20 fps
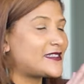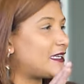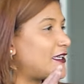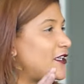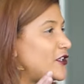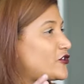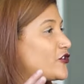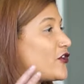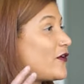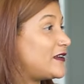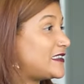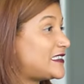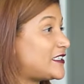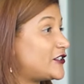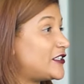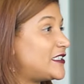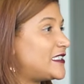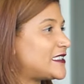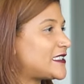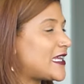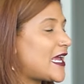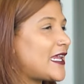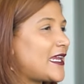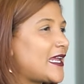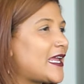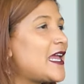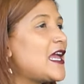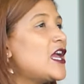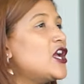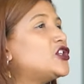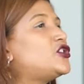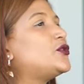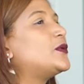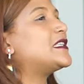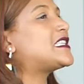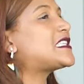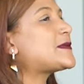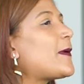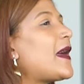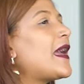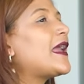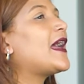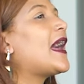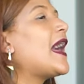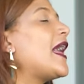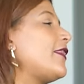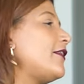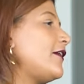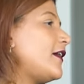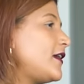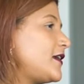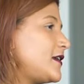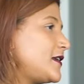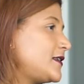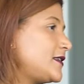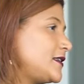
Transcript: this industry of interior designing to inspire other